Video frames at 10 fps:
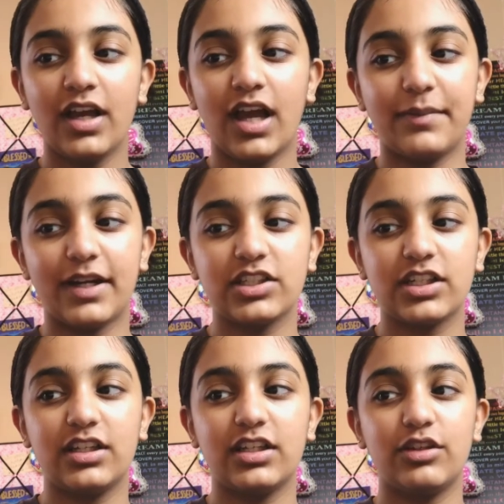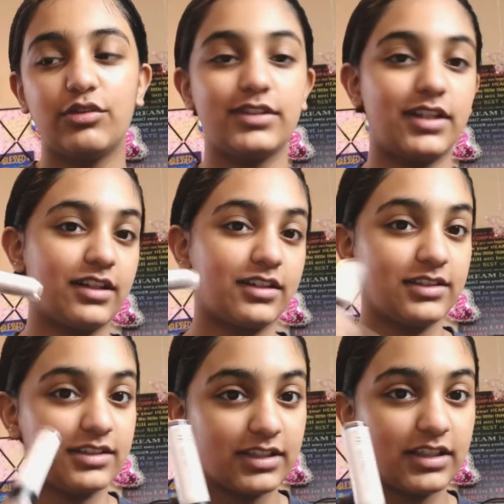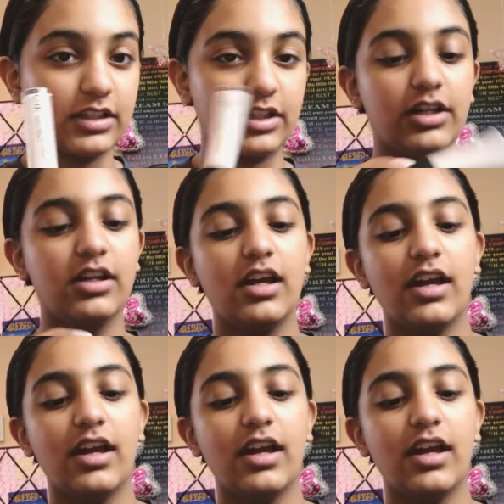I'm actually gonna use a concealer,